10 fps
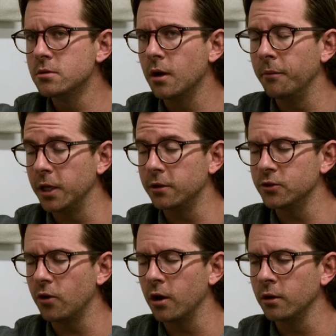I'm going to get
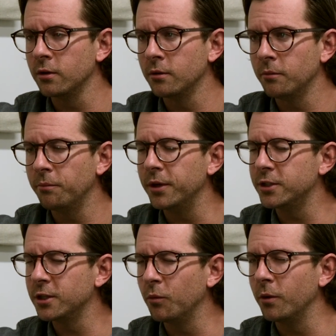this wrong, but it's
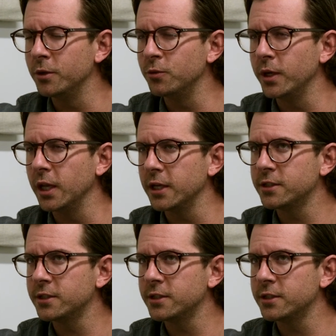somewhere between like